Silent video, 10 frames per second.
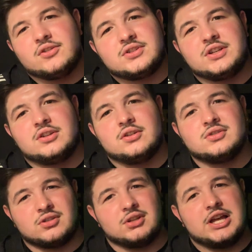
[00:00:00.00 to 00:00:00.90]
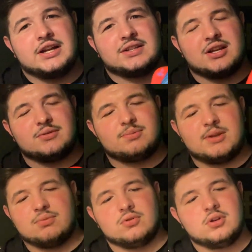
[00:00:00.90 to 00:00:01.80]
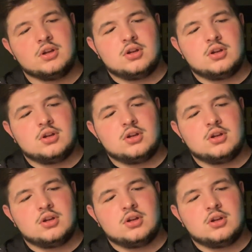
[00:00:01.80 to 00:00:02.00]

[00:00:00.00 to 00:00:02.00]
your sneakers, so a lot of times people